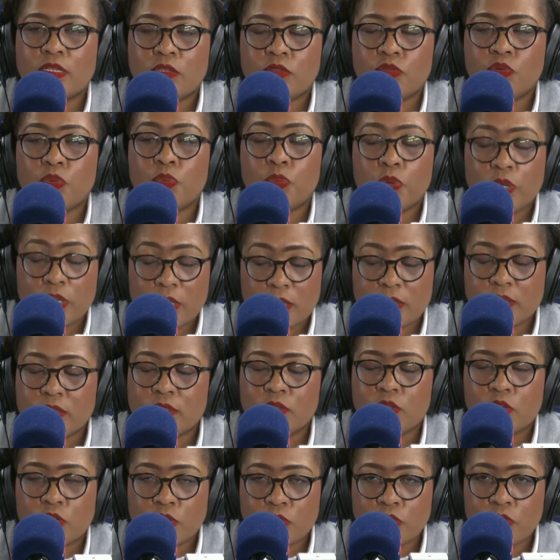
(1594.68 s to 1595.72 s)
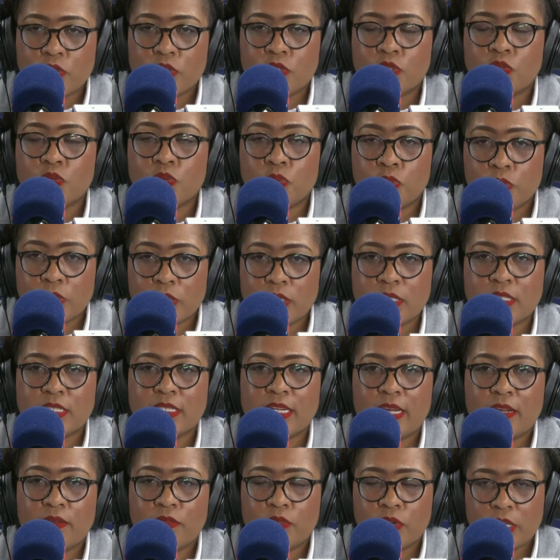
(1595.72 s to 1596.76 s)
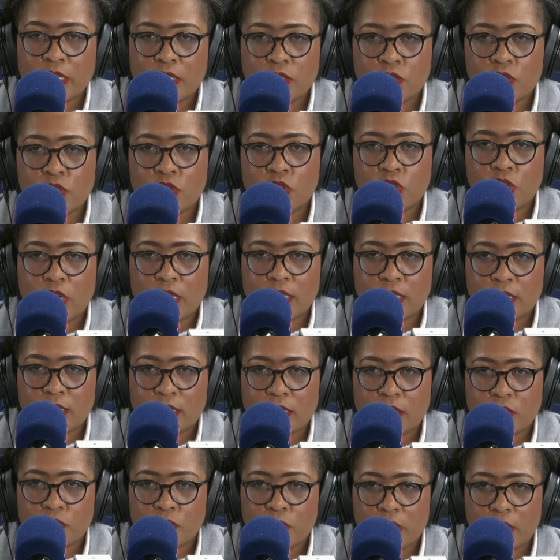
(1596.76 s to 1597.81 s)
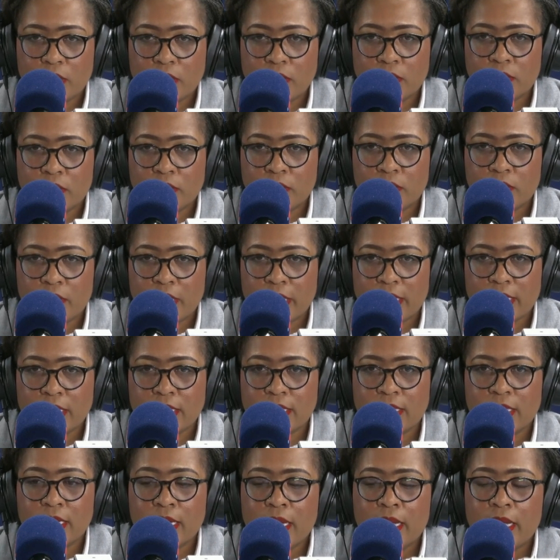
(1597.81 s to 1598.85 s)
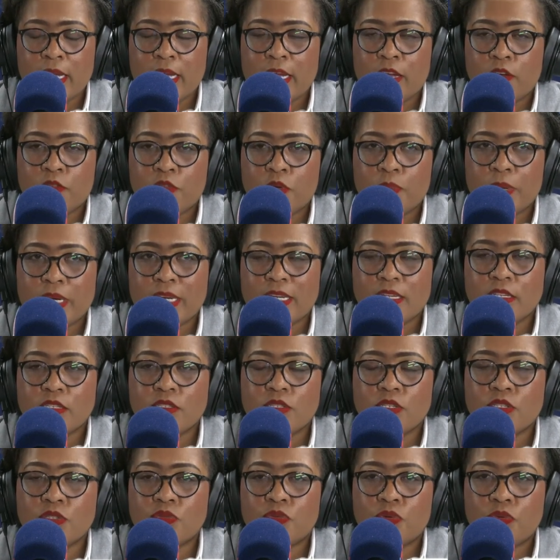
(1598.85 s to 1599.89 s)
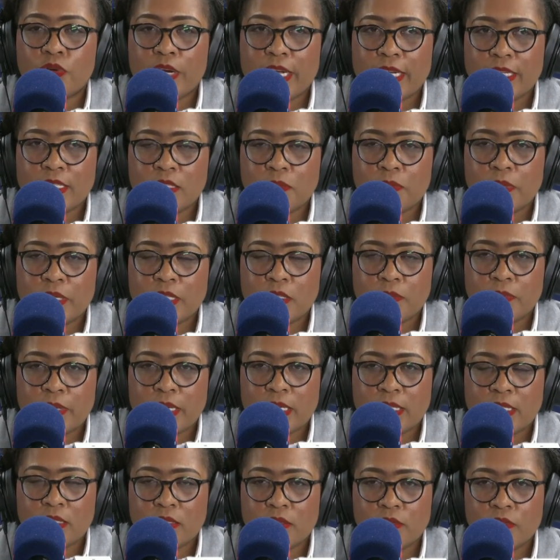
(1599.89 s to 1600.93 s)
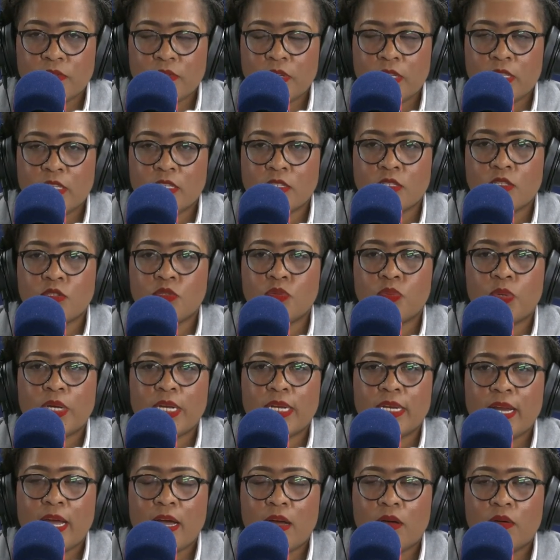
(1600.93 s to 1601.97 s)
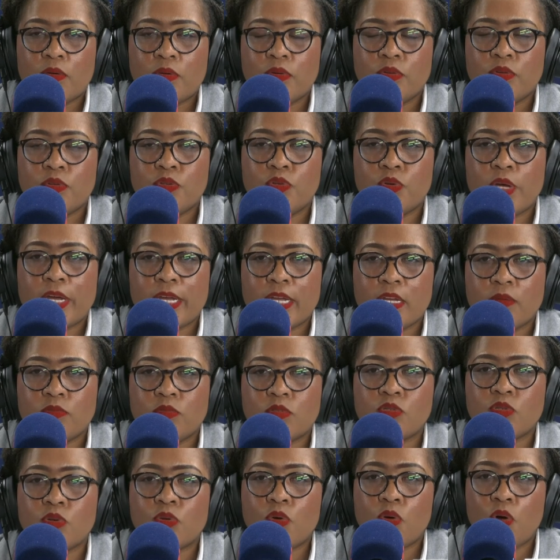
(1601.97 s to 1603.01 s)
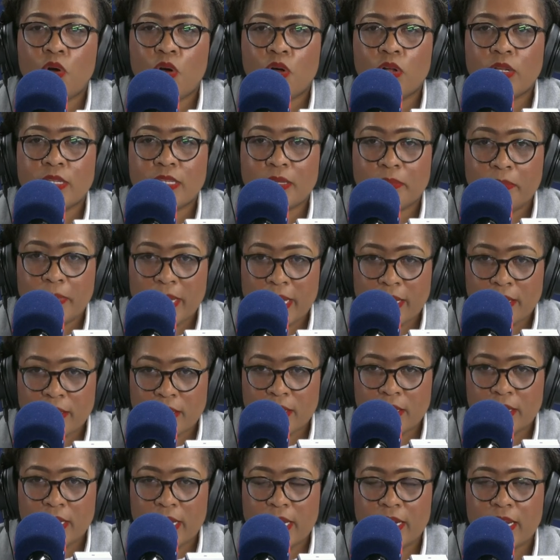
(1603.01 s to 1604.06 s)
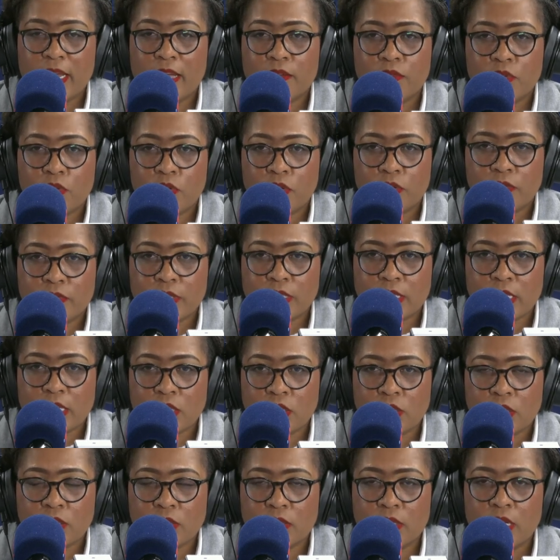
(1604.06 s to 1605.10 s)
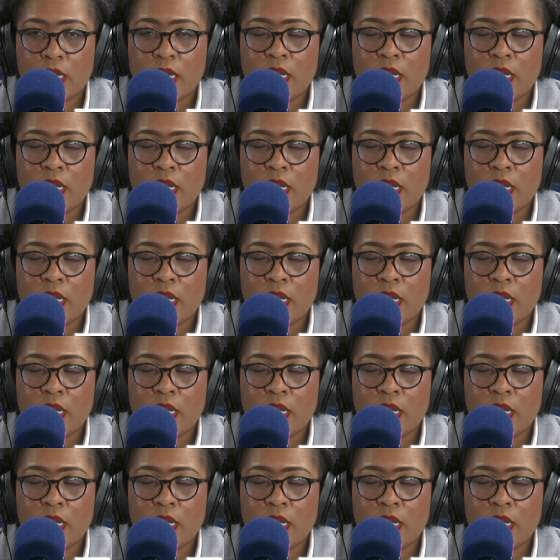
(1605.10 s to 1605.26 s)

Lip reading: You will save on interest charges as well. Right? Mm. From an interest rate perspective, this is where now you are able to call the bank and have a conversation.